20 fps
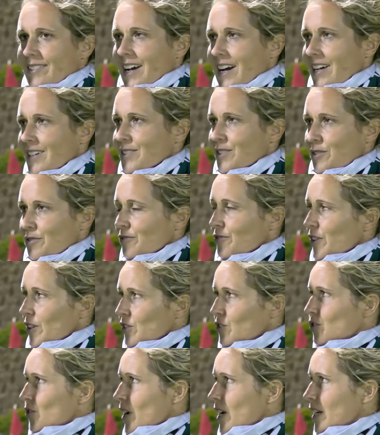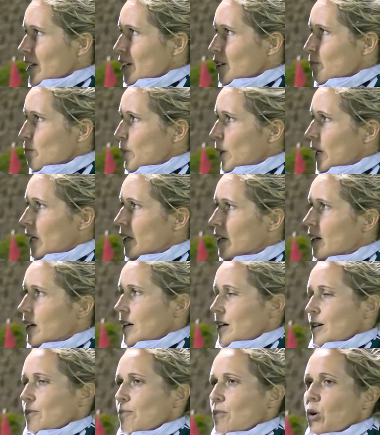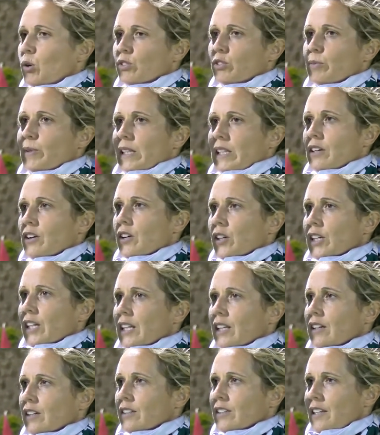ties are frustrating, but um, ultimately aren't going to